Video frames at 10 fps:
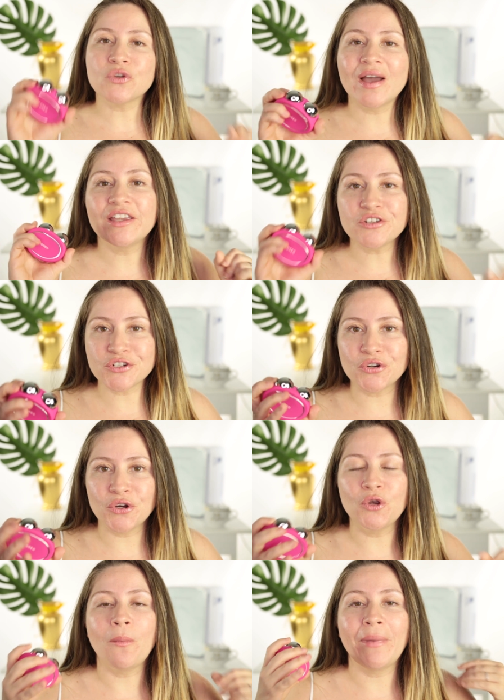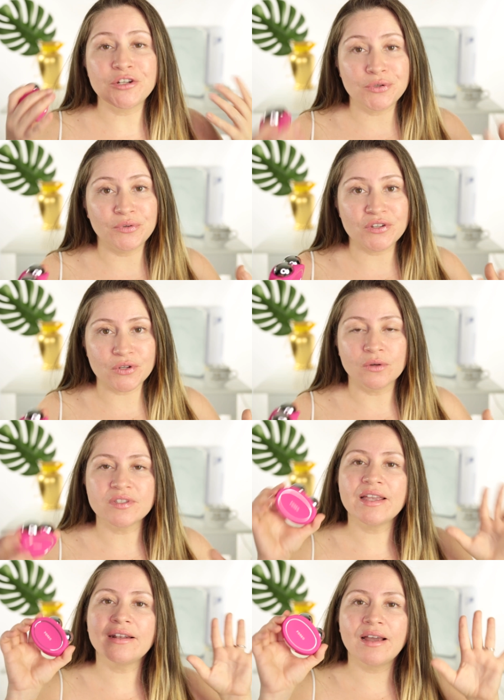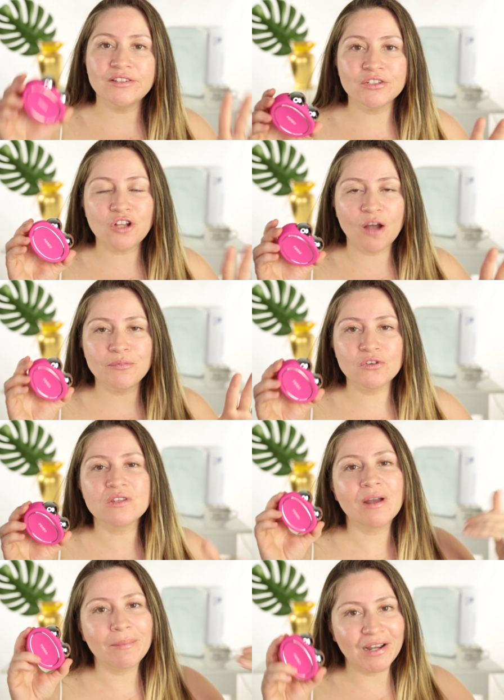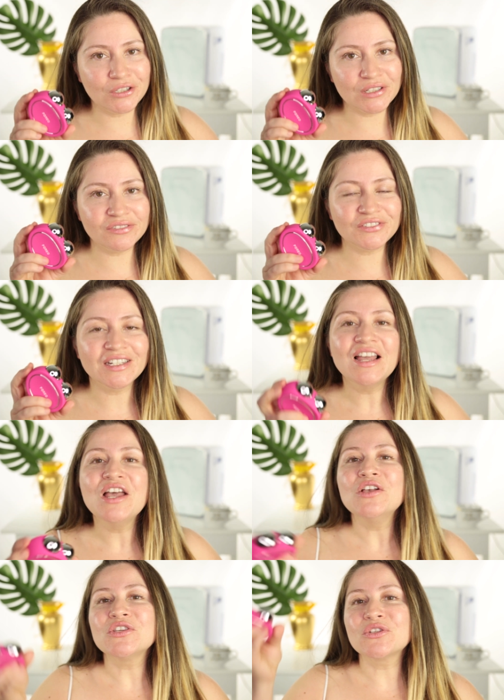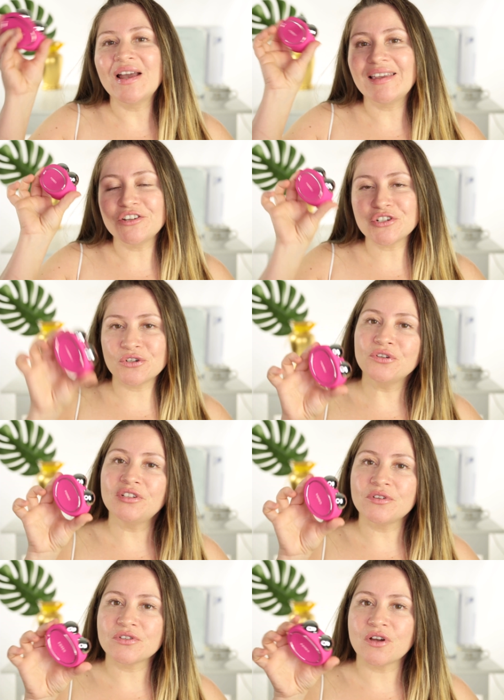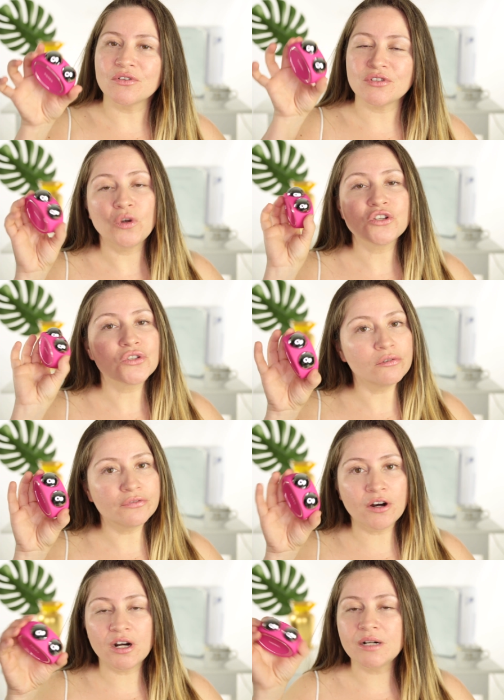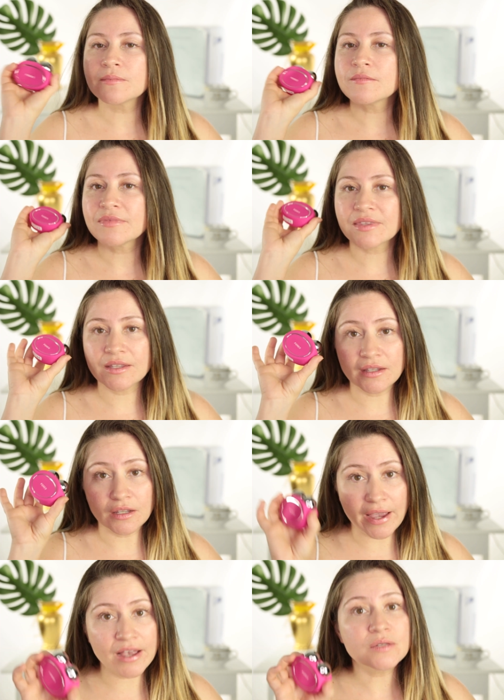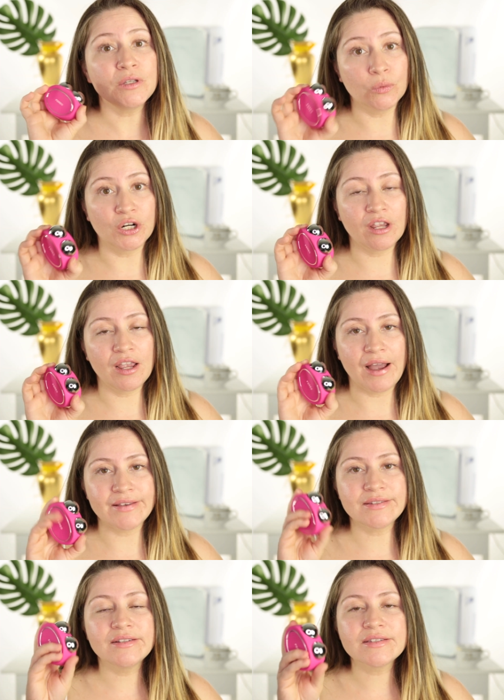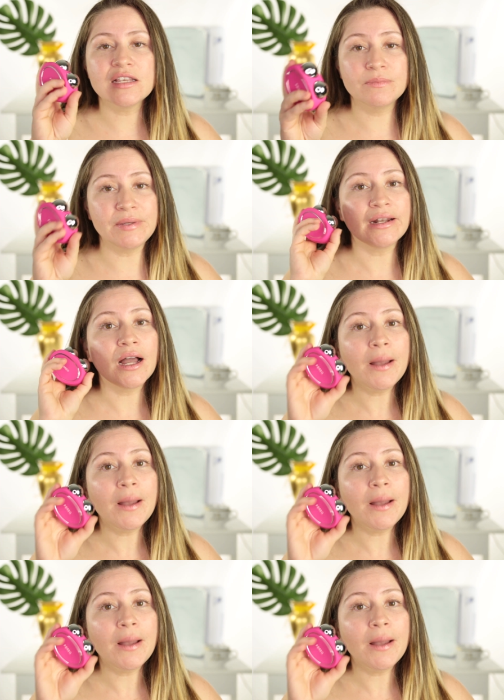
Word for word: so I can show you my true results. And I stopped using my MyoLift so I can show you the results, which so far has been working, guys. This has been